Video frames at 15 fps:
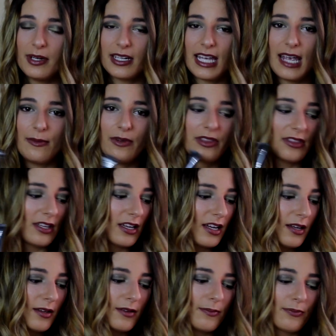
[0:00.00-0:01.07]
It came with
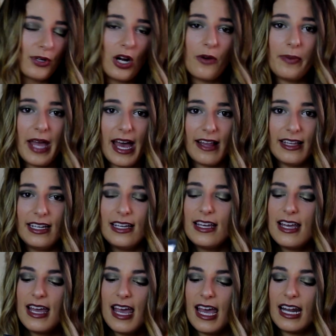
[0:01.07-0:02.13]
the Pro palette,
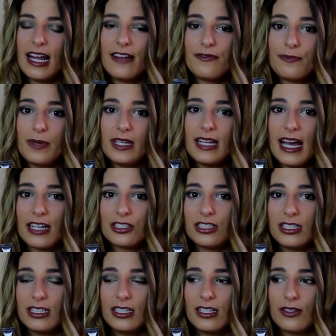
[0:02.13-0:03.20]
and I've been
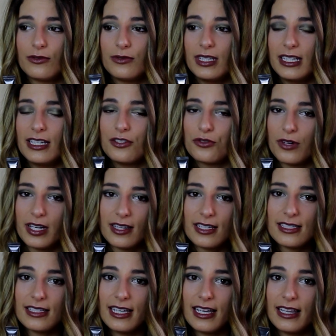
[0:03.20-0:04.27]
actually really enjoying
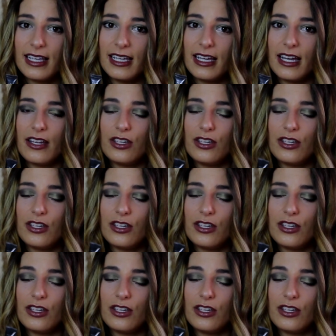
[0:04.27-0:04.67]
this lately.